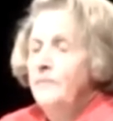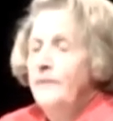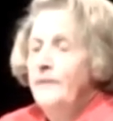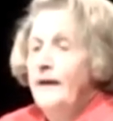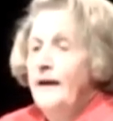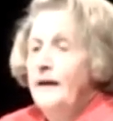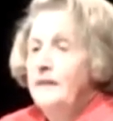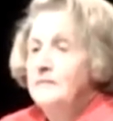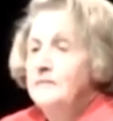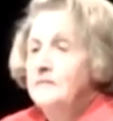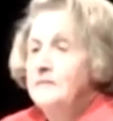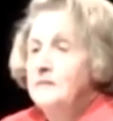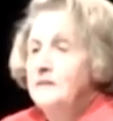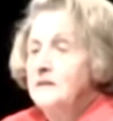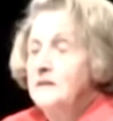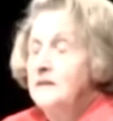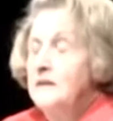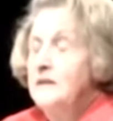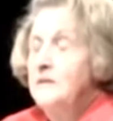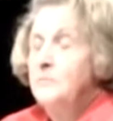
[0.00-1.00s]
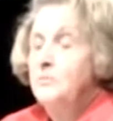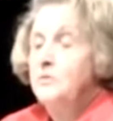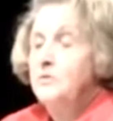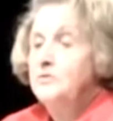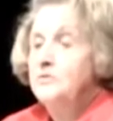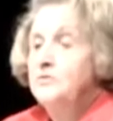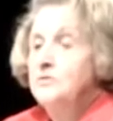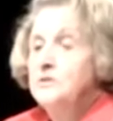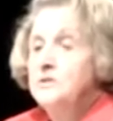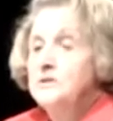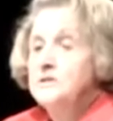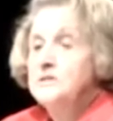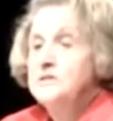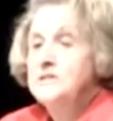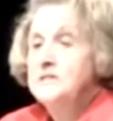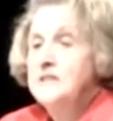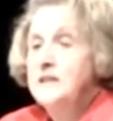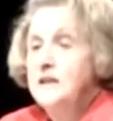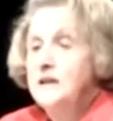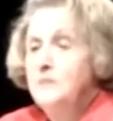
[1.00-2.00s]
that he would
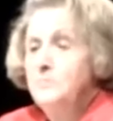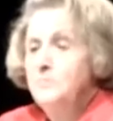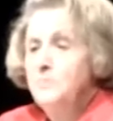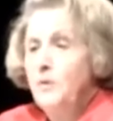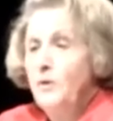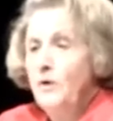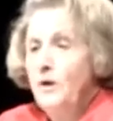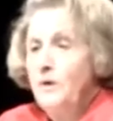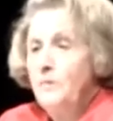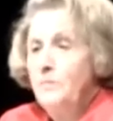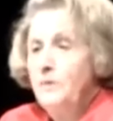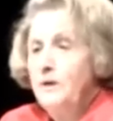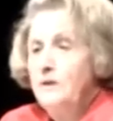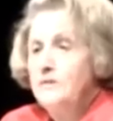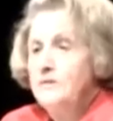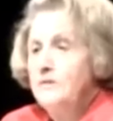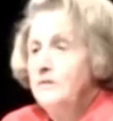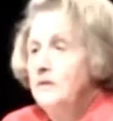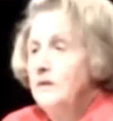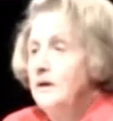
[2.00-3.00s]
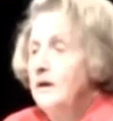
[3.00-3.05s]
seek employment